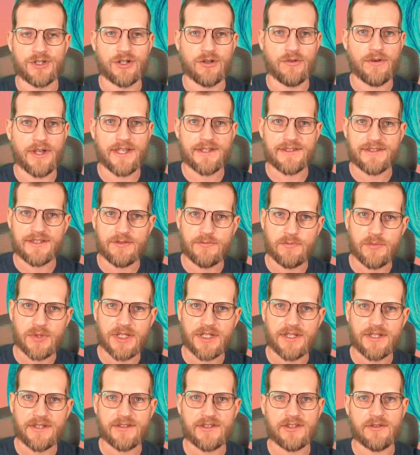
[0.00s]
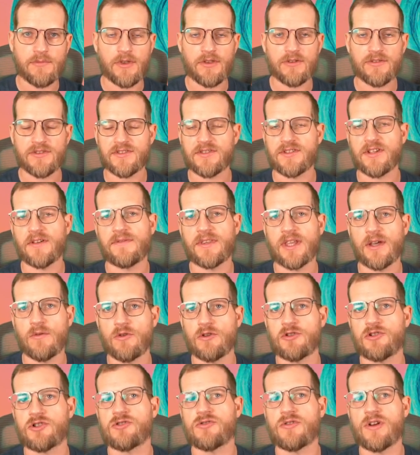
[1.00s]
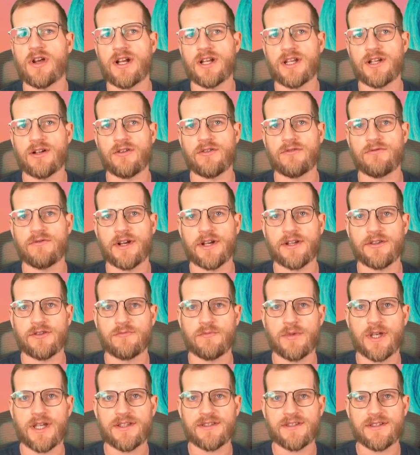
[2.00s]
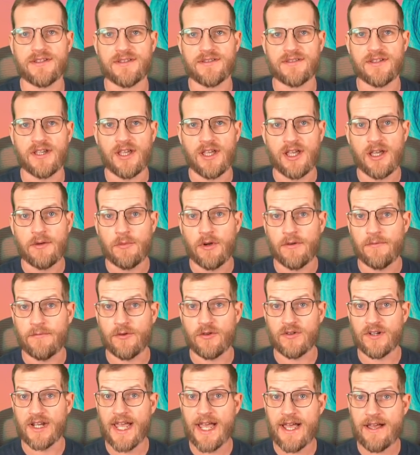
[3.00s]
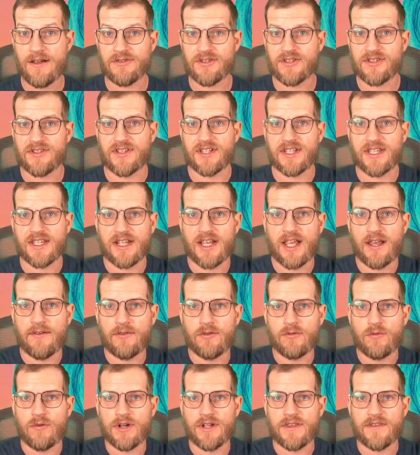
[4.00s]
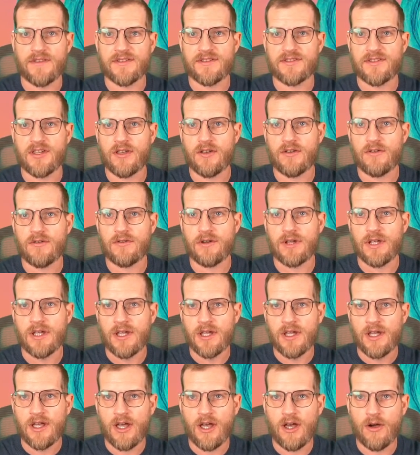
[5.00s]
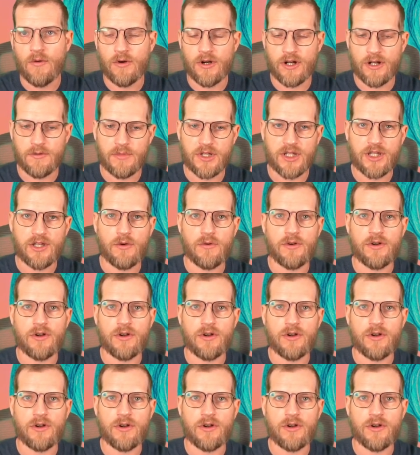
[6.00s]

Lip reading: S&P, some other stuff that we're trading on a regular basis. But for now, just to get everyone in the zone, we're going to be going